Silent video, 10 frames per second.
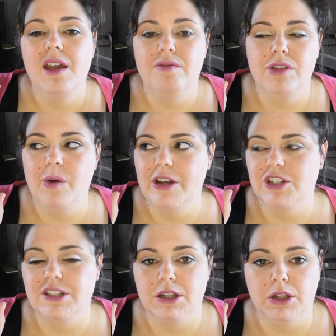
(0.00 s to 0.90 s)
even though I
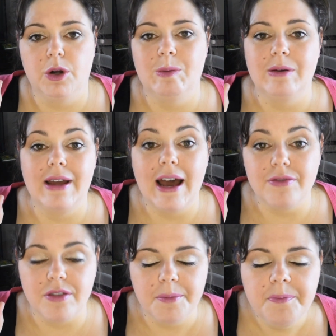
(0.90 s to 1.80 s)
just declared about half
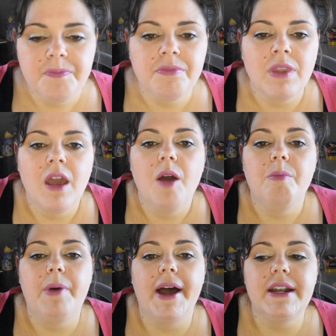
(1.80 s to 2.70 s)
of them.
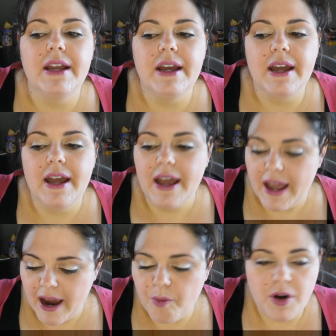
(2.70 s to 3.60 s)
But
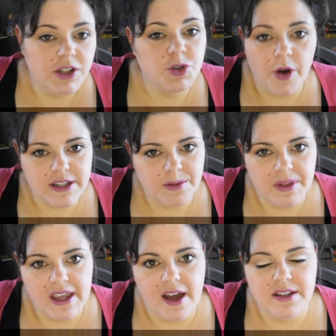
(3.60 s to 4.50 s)
I wanted to try
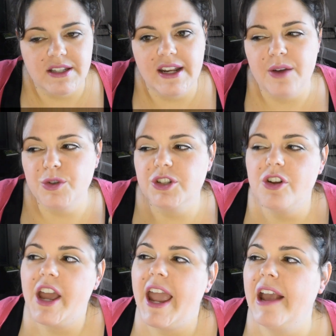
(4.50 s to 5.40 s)
something else, and I was
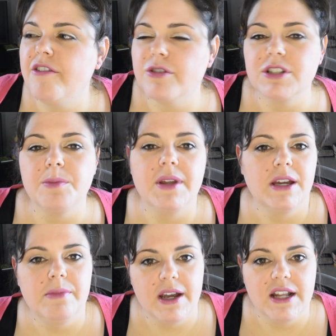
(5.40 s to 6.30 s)
looking for something
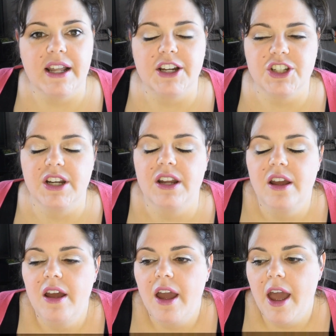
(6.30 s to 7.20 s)
in my collection
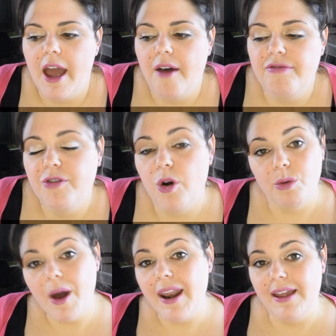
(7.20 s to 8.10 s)
for a
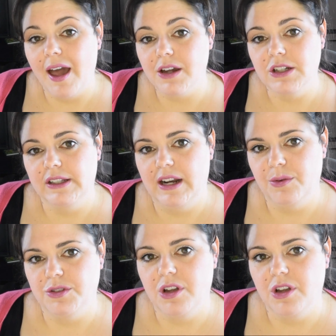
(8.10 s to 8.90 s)
wedding actually that I was